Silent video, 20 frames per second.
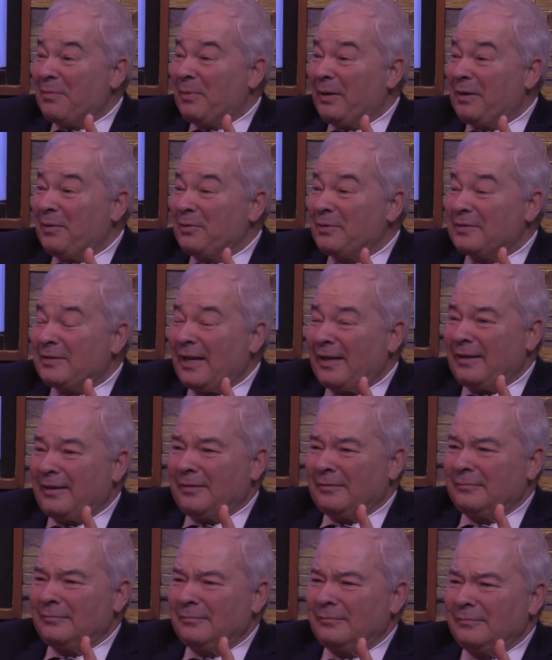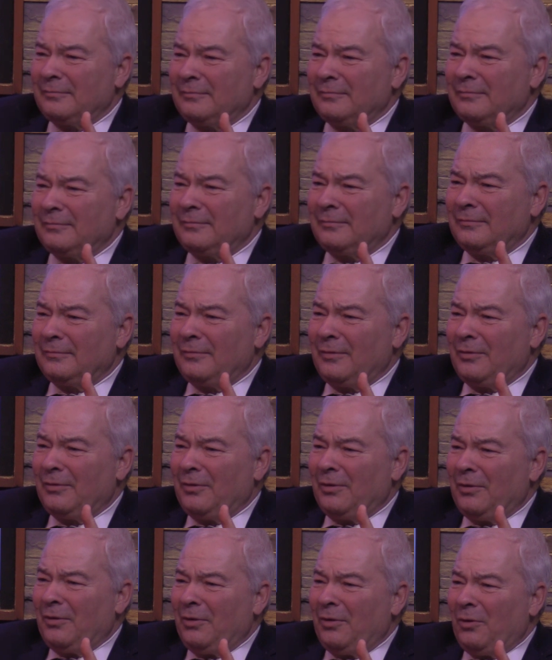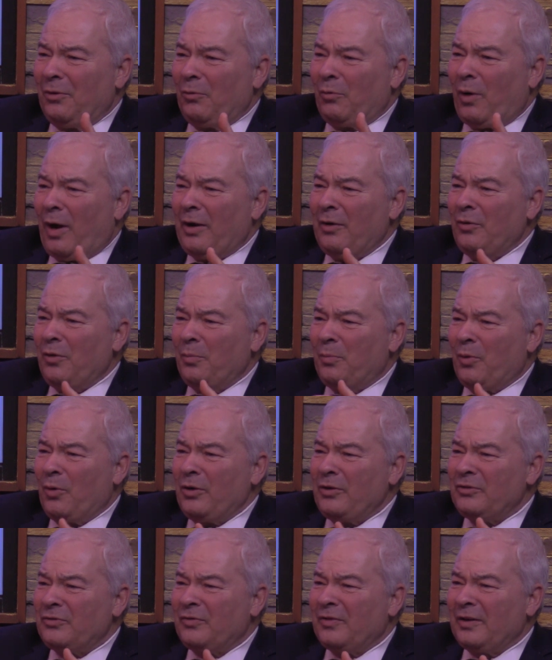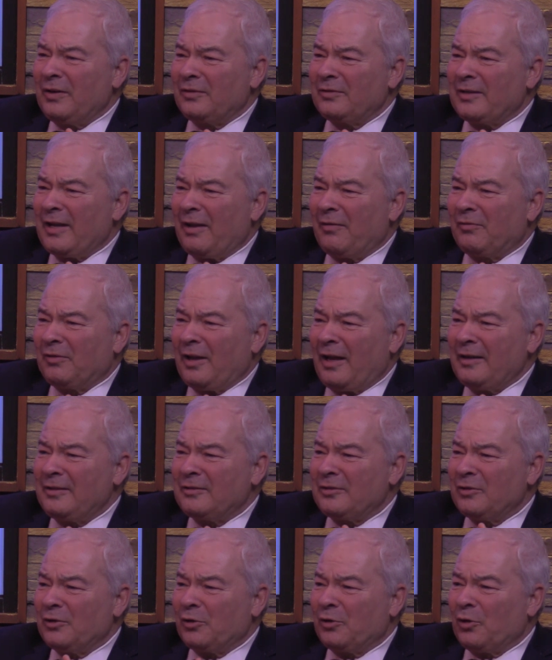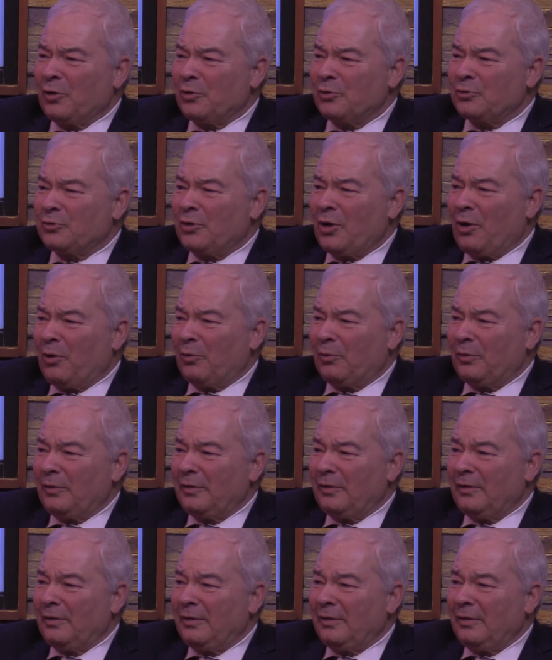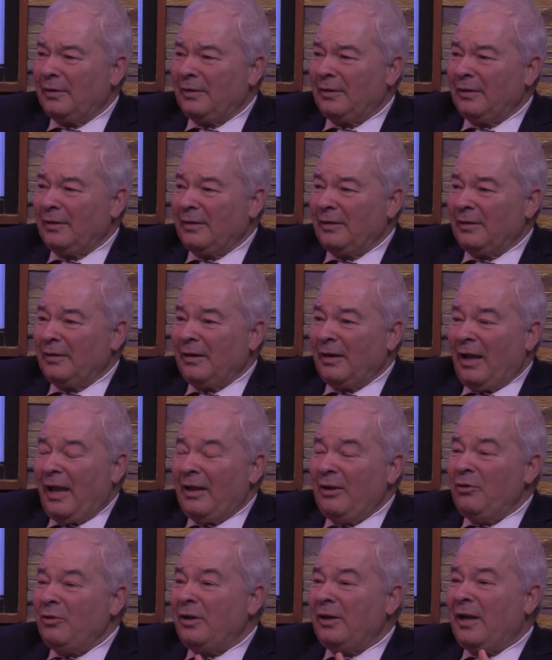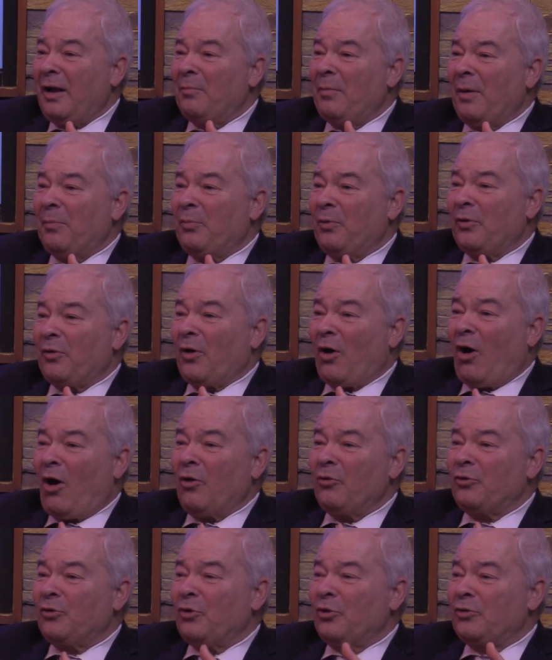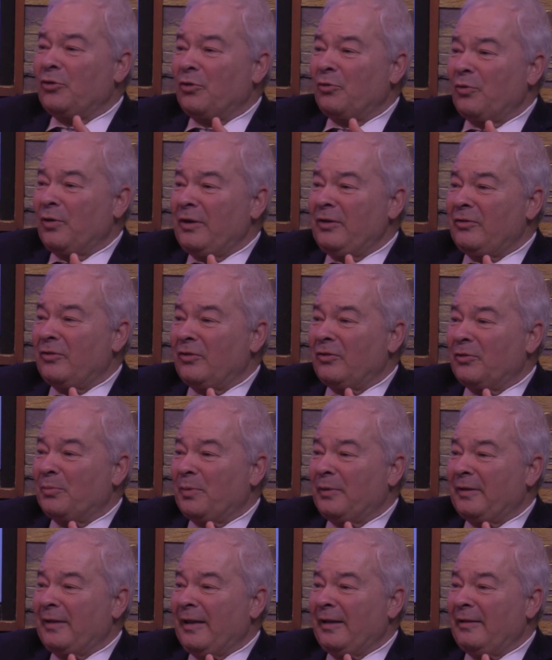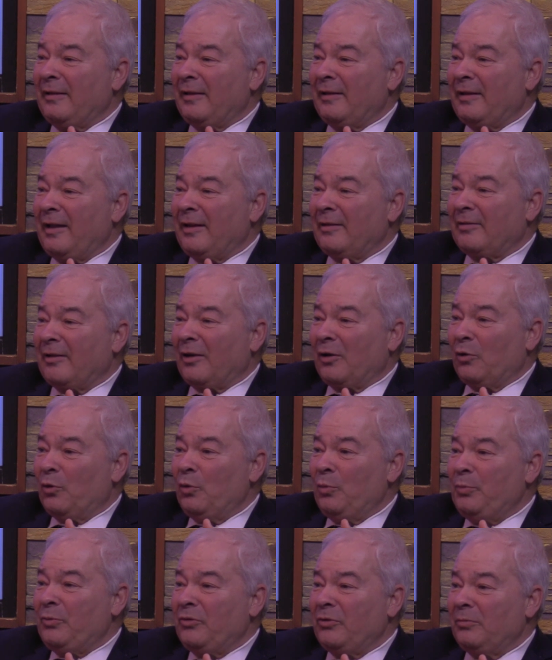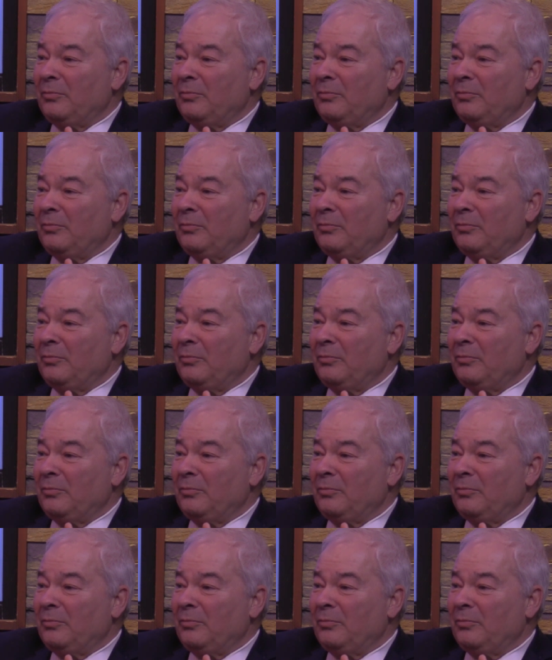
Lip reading: but it was like, why do the boys' fields have lights and the girls don't? You can come up with all sorts of reasons, but at the end of the day, it's like, oops.